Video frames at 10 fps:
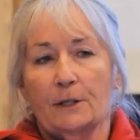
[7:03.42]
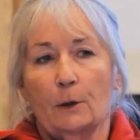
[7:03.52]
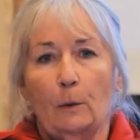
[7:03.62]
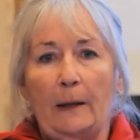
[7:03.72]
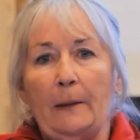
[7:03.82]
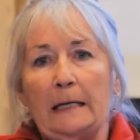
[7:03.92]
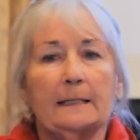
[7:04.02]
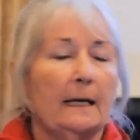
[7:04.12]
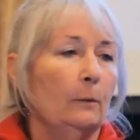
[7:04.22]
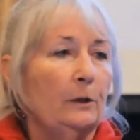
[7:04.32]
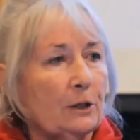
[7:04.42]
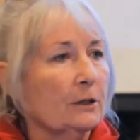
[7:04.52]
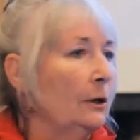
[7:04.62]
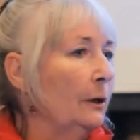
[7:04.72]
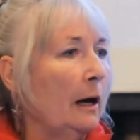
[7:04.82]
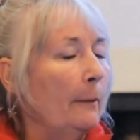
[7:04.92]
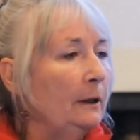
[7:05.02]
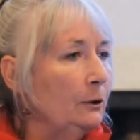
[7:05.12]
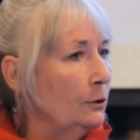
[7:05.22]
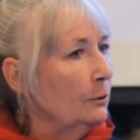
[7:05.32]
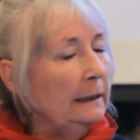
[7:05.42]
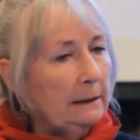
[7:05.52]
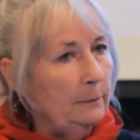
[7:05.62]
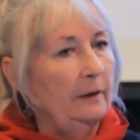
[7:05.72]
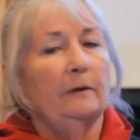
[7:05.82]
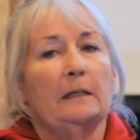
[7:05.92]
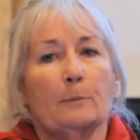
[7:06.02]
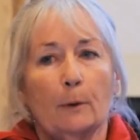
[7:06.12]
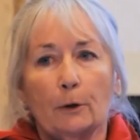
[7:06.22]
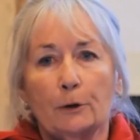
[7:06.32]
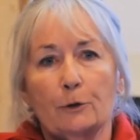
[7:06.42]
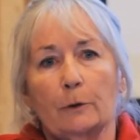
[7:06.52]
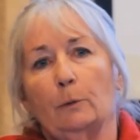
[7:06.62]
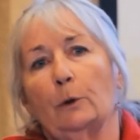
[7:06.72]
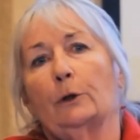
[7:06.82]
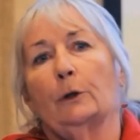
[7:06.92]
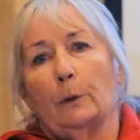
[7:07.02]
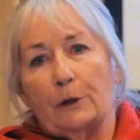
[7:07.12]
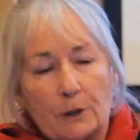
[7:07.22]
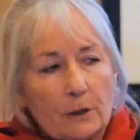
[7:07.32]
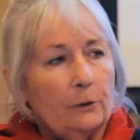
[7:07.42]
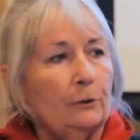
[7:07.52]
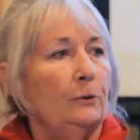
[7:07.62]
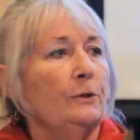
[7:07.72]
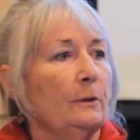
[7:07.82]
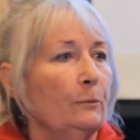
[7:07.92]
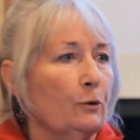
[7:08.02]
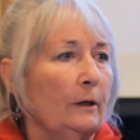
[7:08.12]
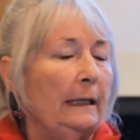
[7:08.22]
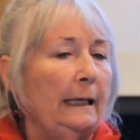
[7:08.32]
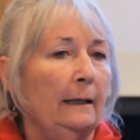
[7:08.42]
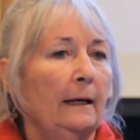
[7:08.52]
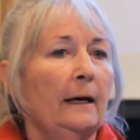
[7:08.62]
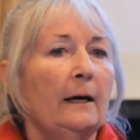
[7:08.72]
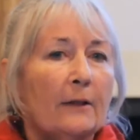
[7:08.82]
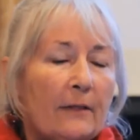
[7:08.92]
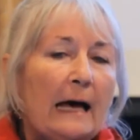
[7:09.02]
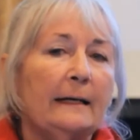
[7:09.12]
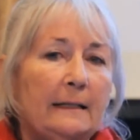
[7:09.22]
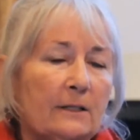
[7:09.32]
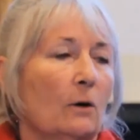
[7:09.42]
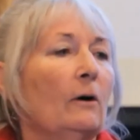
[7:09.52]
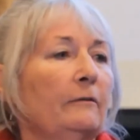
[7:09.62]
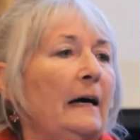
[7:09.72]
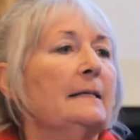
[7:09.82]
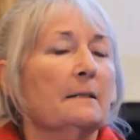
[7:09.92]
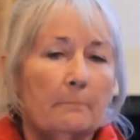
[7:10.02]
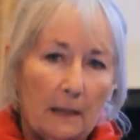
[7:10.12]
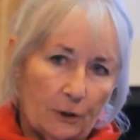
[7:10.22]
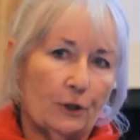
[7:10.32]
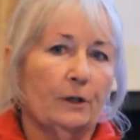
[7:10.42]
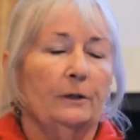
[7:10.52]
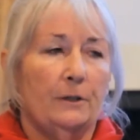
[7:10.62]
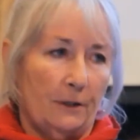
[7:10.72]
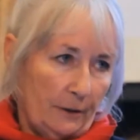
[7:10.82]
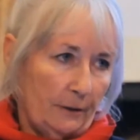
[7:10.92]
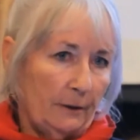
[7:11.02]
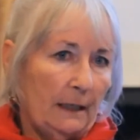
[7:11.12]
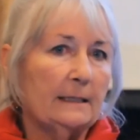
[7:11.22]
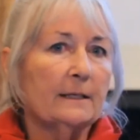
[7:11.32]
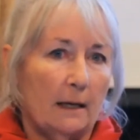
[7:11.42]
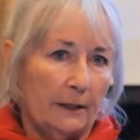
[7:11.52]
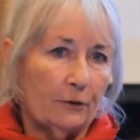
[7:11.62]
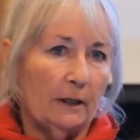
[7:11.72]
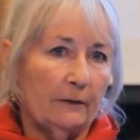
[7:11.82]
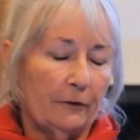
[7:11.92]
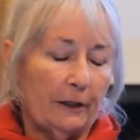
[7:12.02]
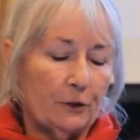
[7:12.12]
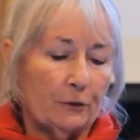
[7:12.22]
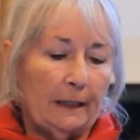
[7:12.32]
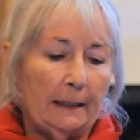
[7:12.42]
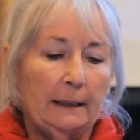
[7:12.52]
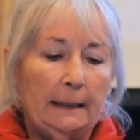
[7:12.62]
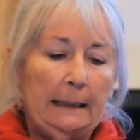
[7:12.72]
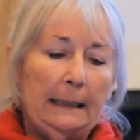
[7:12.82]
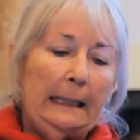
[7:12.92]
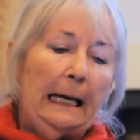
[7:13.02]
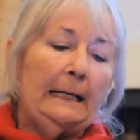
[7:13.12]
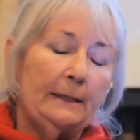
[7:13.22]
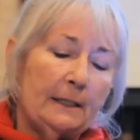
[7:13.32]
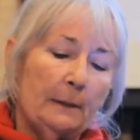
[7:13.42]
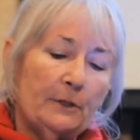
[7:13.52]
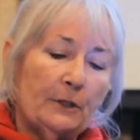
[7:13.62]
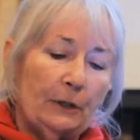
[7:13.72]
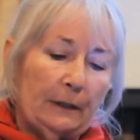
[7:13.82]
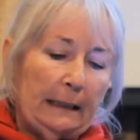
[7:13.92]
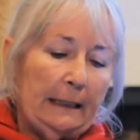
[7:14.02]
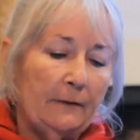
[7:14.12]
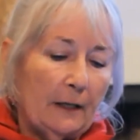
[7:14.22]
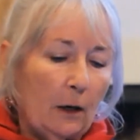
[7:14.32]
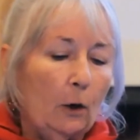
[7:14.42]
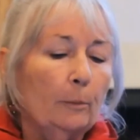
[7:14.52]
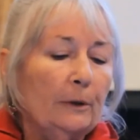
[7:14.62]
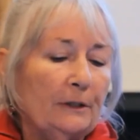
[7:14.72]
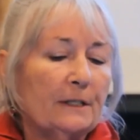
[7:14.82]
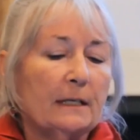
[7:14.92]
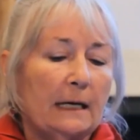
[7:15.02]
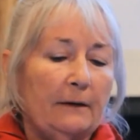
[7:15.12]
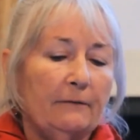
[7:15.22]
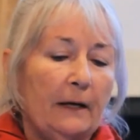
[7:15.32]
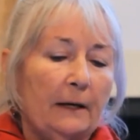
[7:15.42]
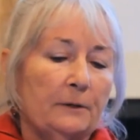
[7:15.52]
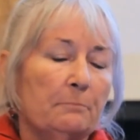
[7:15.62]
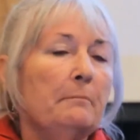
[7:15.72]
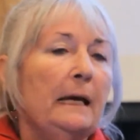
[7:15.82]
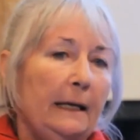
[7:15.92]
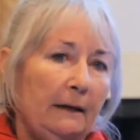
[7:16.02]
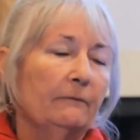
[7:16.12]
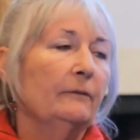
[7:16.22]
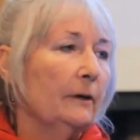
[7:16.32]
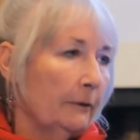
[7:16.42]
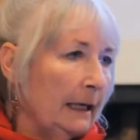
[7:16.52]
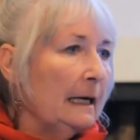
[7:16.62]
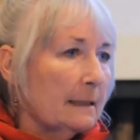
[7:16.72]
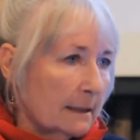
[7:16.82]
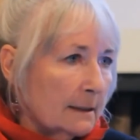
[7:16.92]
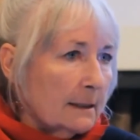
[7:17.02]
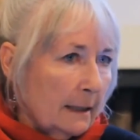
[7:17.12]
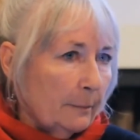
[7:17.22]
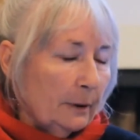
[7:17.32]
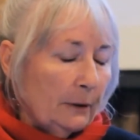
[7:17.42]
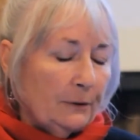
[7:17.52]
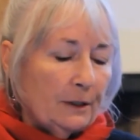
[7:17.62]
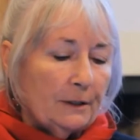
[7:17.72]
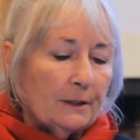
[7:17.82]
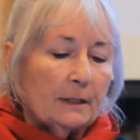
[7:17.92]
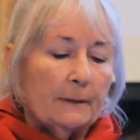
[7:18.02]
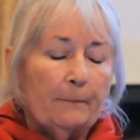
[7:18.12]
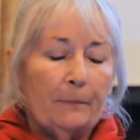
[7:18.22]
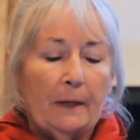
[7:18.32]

So when they say we're just going to come in and do a little bit of exploratory work, we're just going to do some drilling, that is of as much concern as the hydraulic fracturing. And certainly the Colburn study found many very hazardous air pollutants.